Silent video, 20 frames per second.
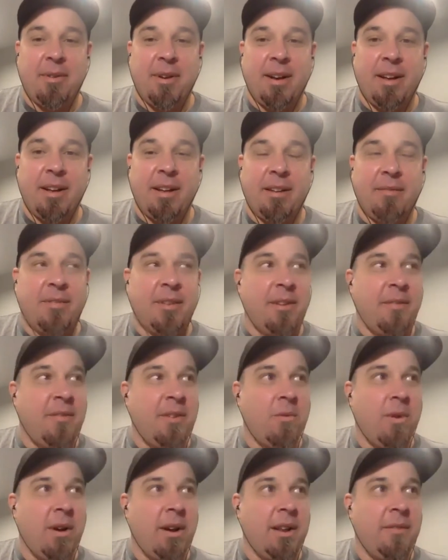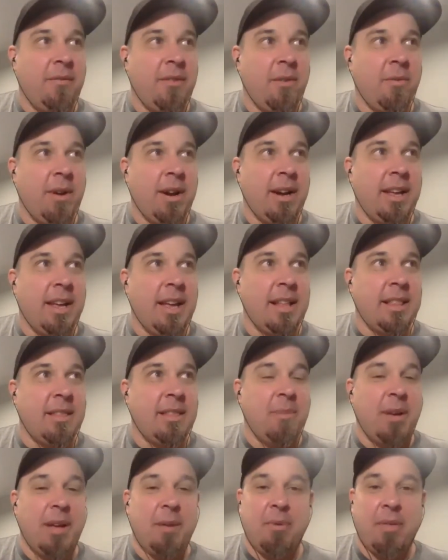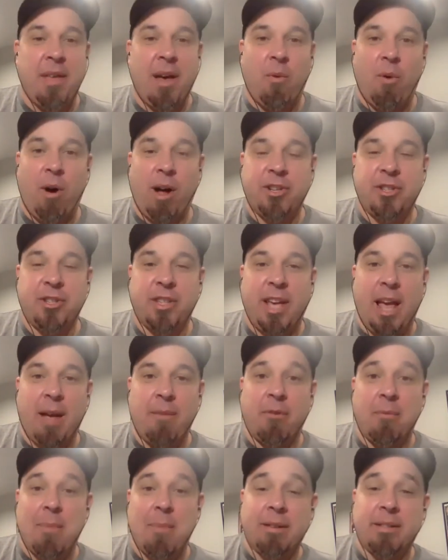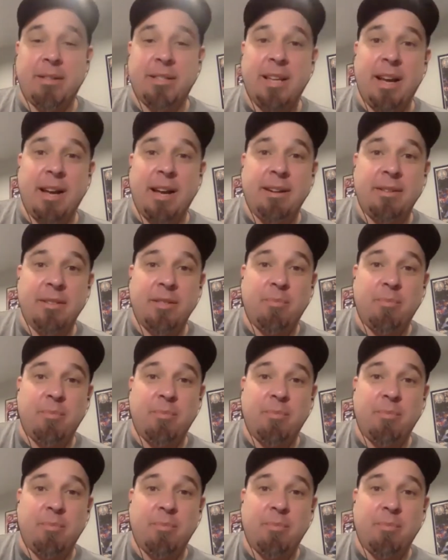uh, if, you, if you want if you want to get the people that watch the game from outside